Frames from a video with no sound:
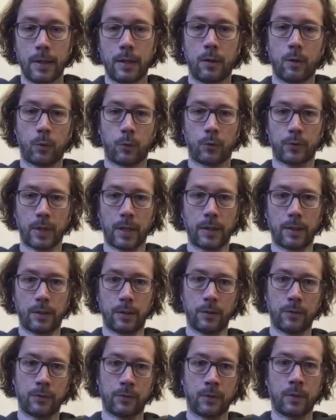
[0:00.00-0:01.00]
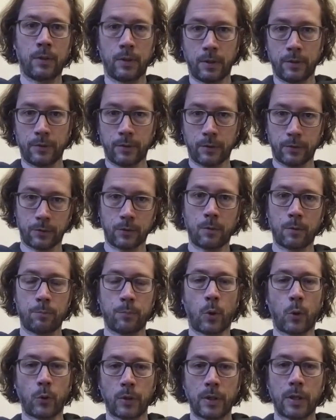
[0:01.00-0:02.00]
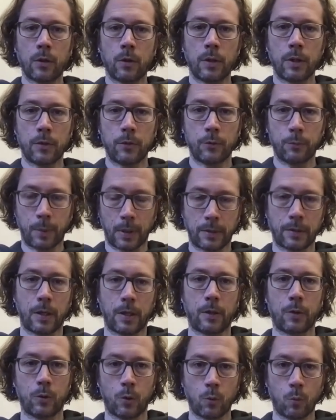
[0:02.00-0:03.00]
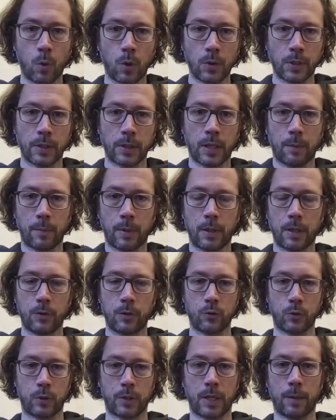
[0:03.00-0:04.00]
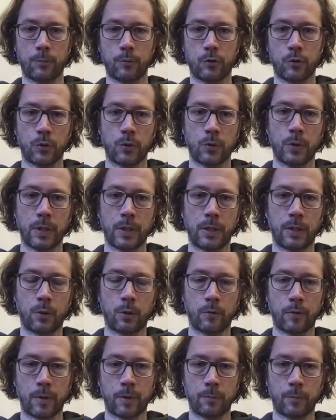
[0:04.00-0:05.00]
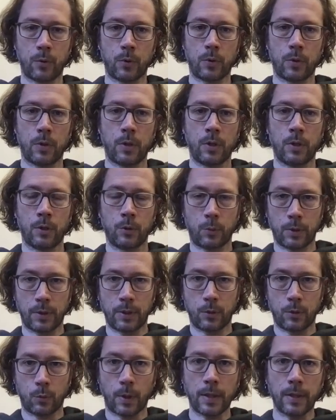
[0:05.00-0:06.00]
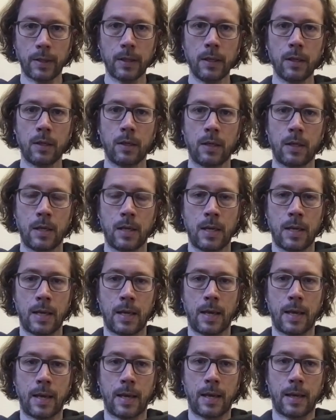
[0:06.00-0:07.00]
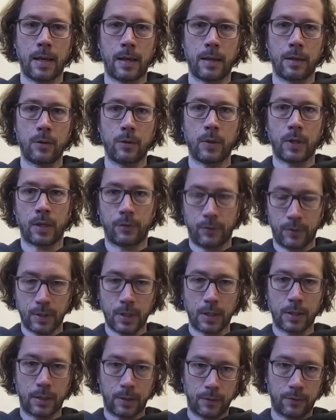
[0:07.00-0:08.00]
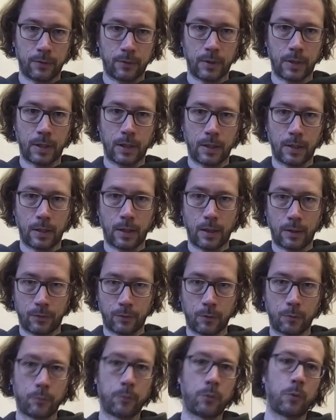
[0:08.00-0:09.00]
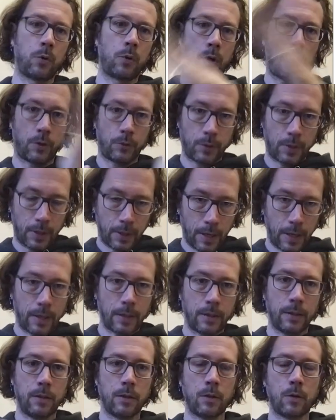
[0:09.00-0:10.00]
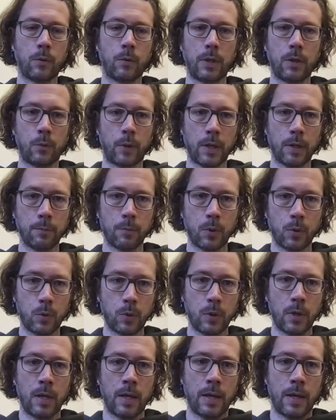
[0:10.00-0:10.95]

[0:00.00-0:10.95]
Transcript: It looks like this. This is a particularly spectacular one that I managed to capture in November 2020. And you can see that it's a full 180-degree rainbow,